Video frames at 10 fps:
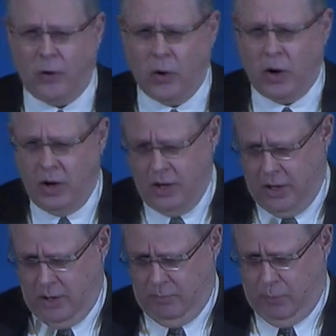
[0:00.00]
or
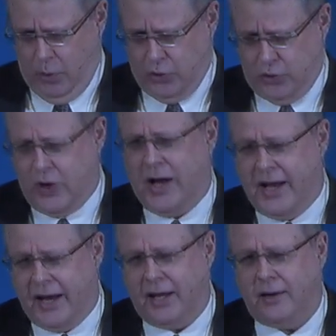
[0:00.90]

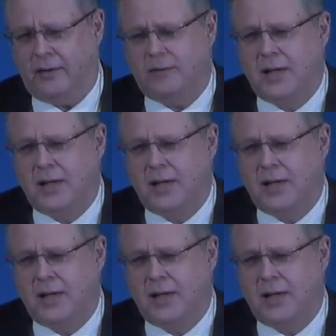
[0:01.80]
portrending.